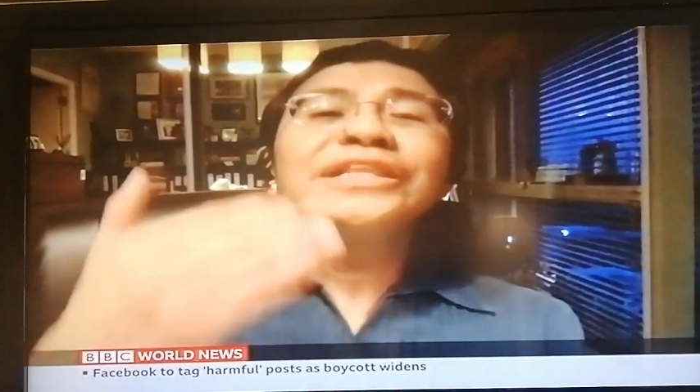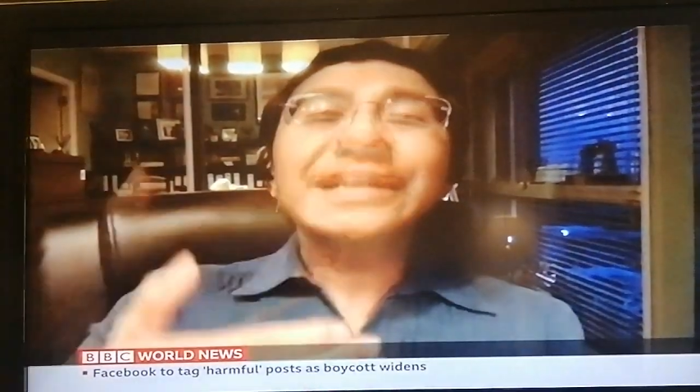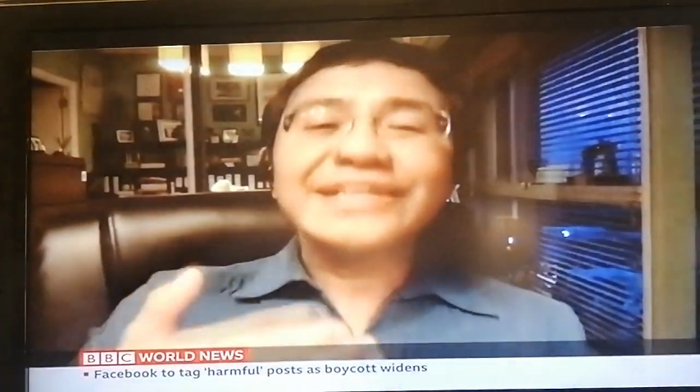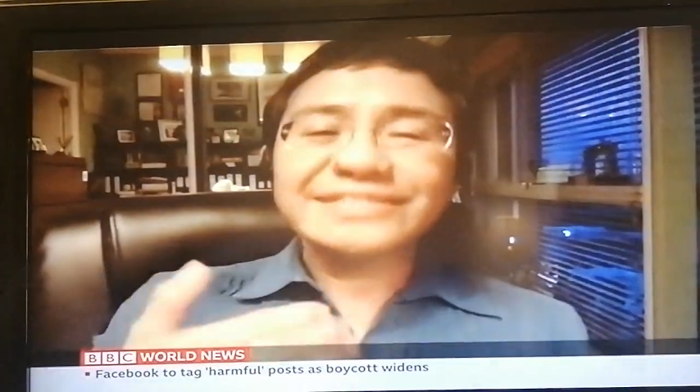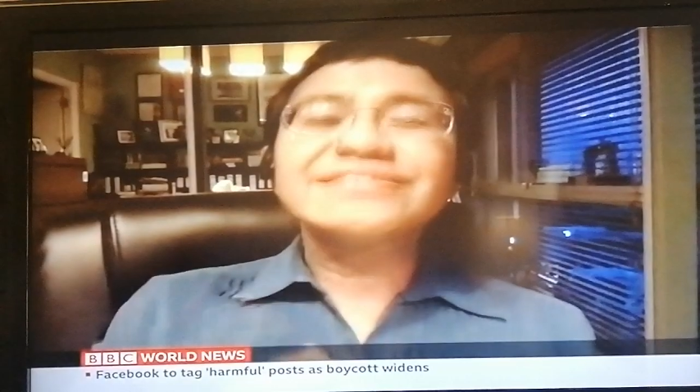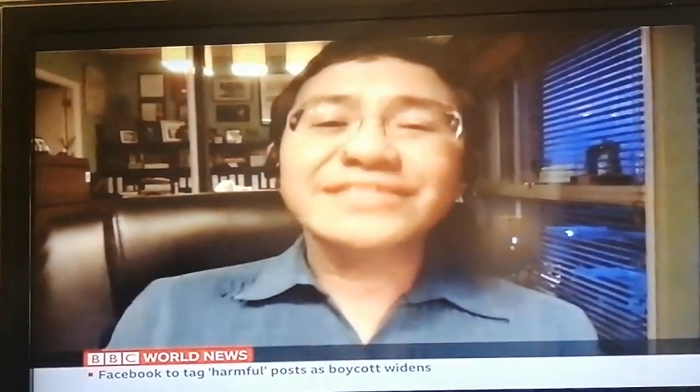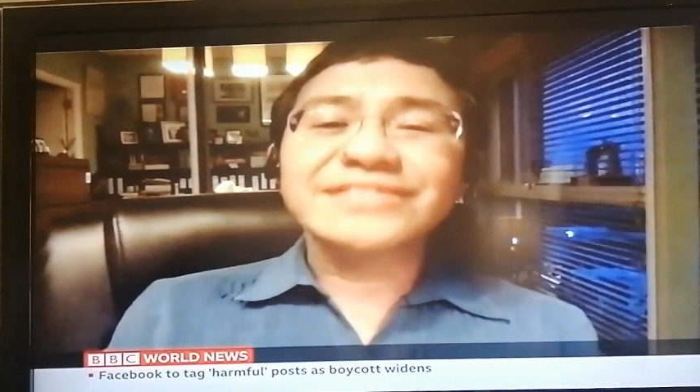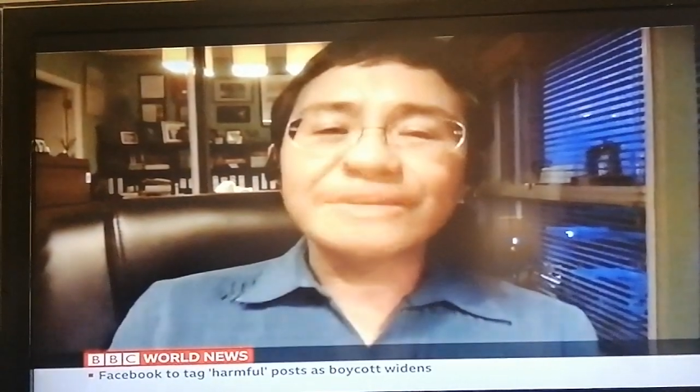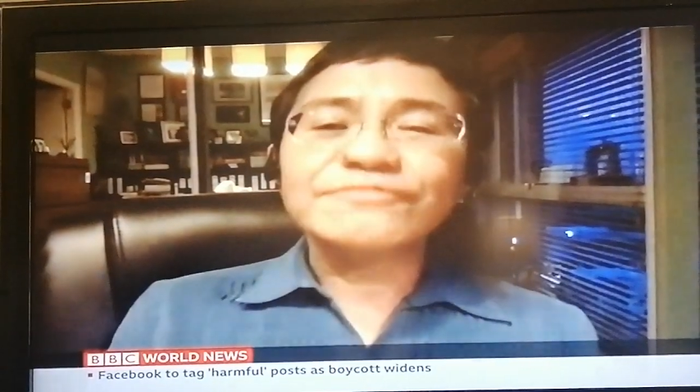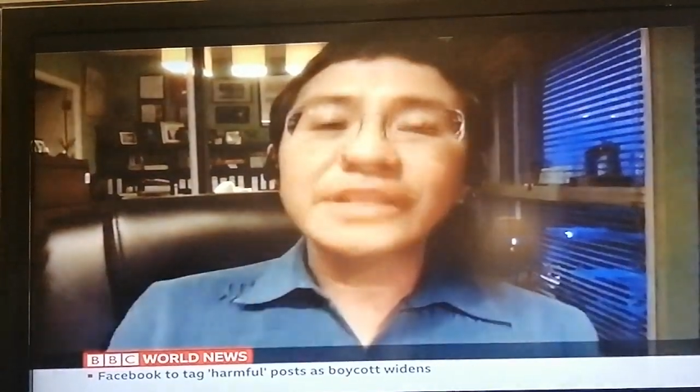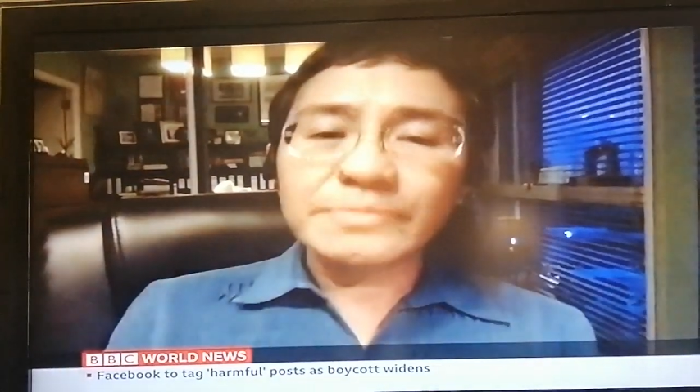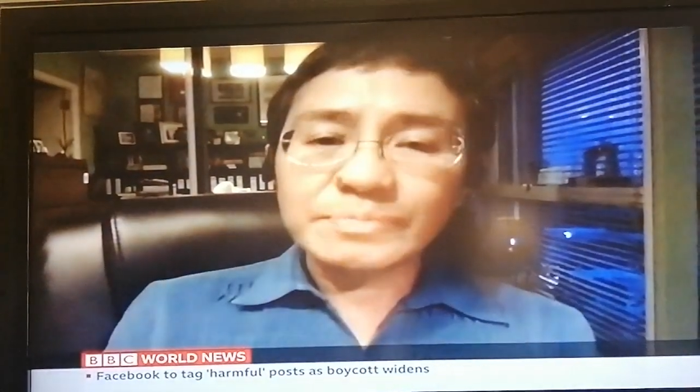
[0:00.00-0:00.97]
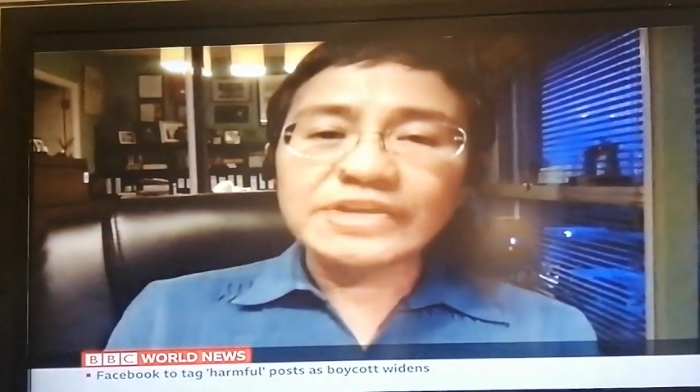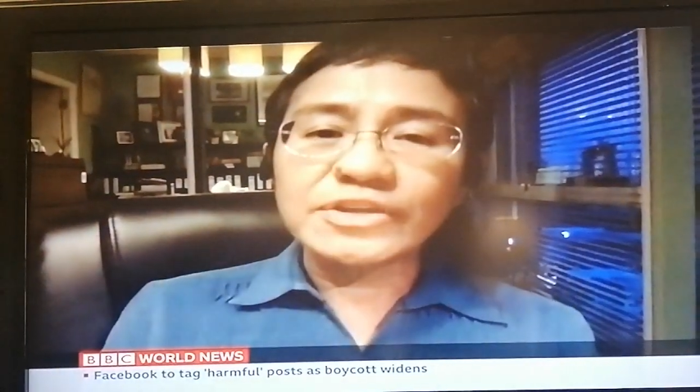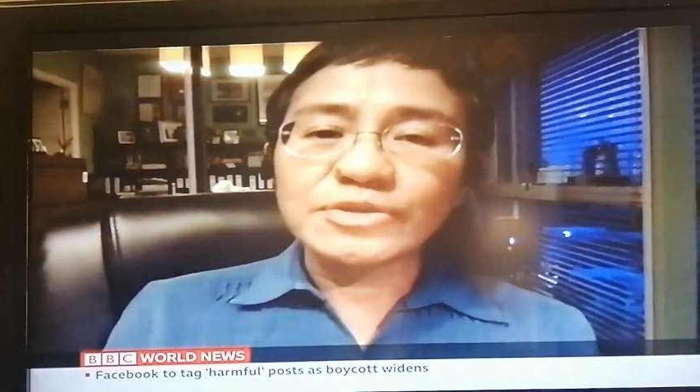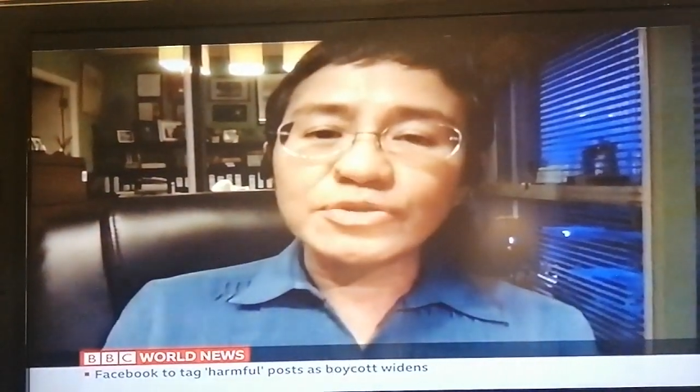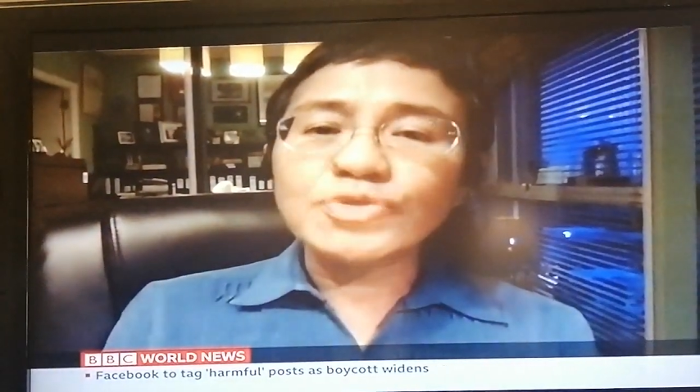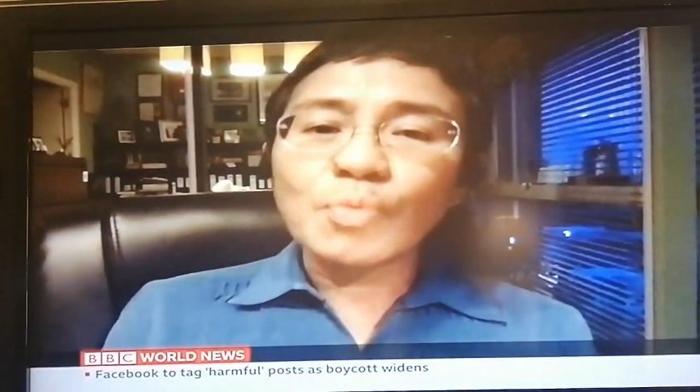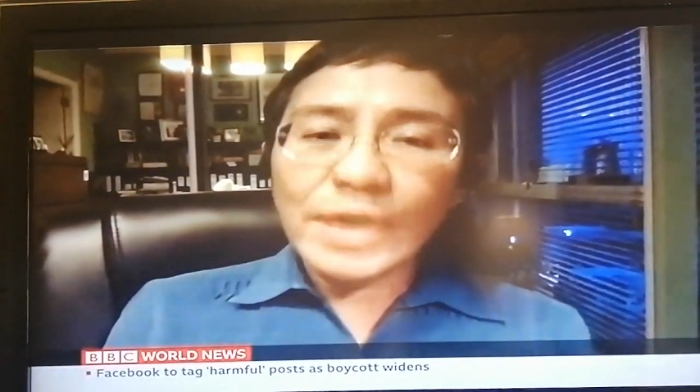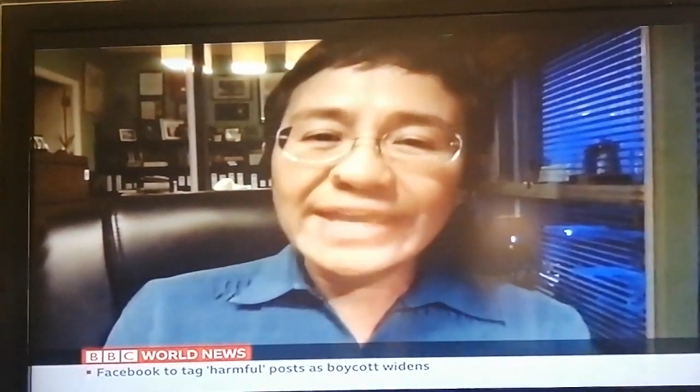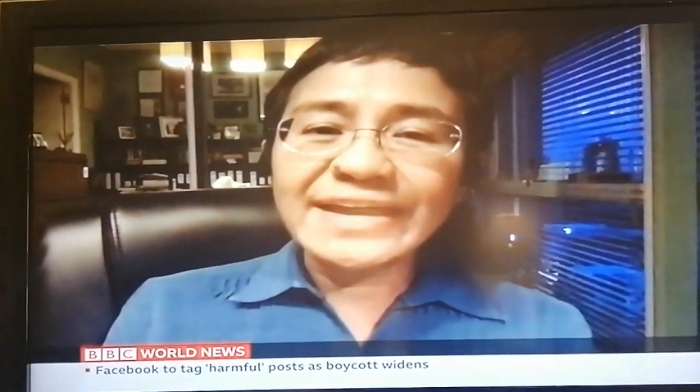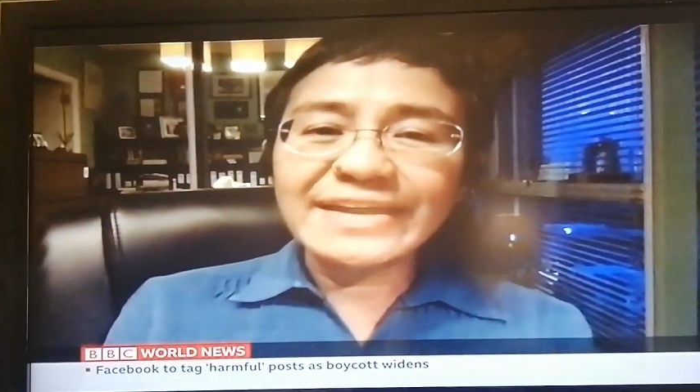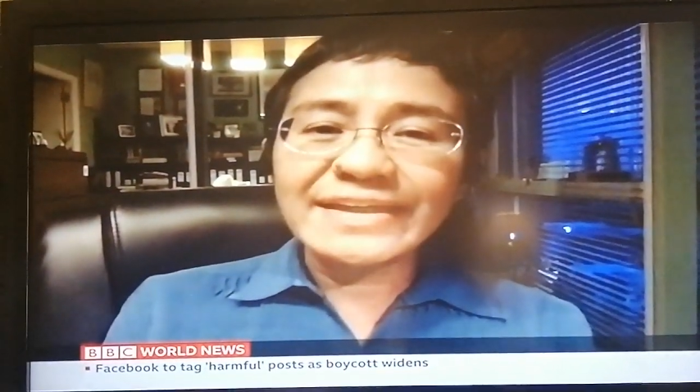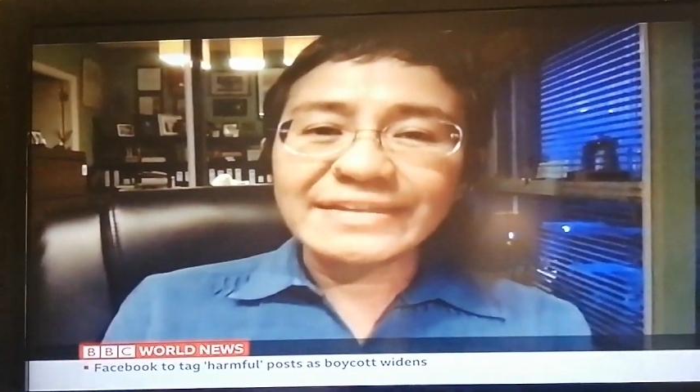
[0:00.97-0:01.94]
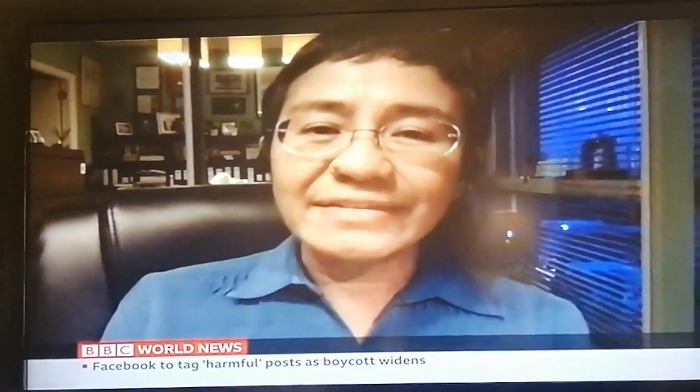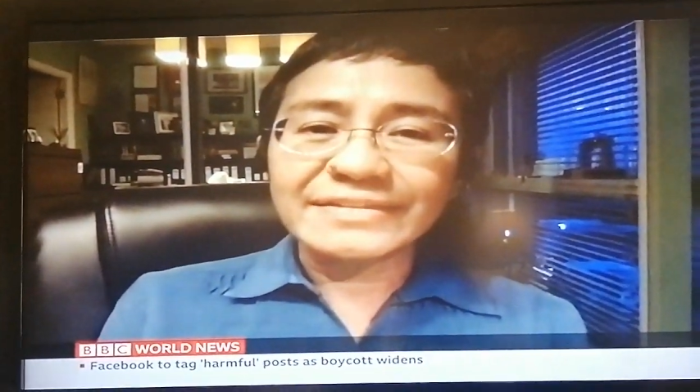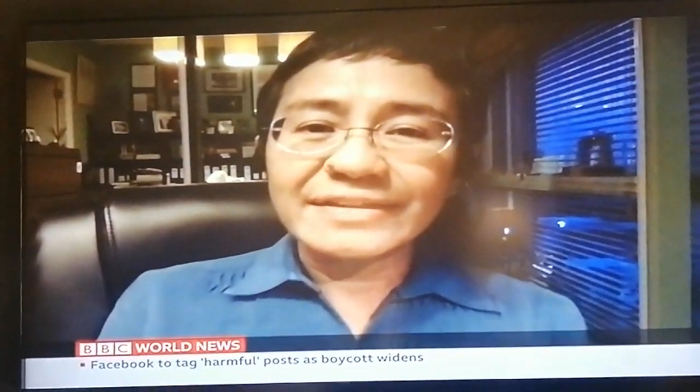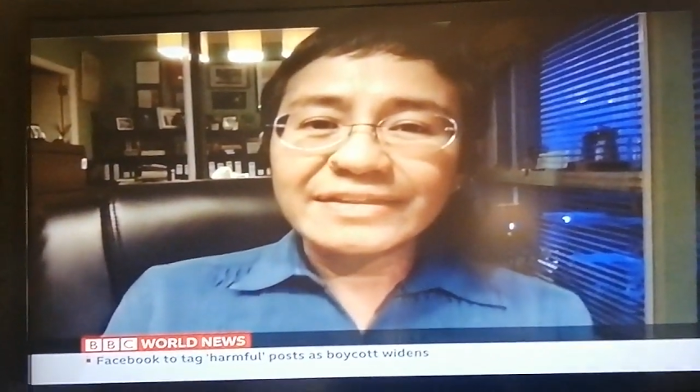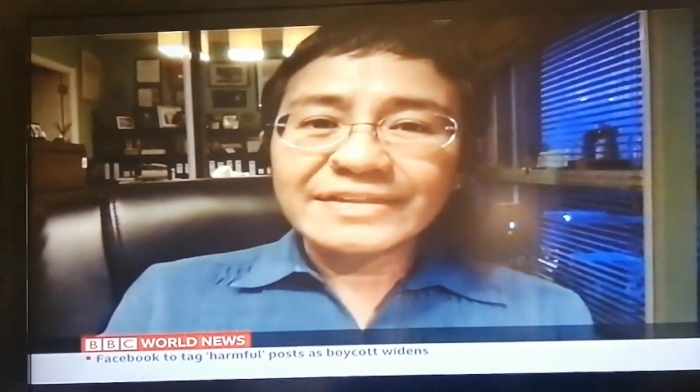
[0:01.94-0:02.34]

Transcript: like to see Filipinos weigh in.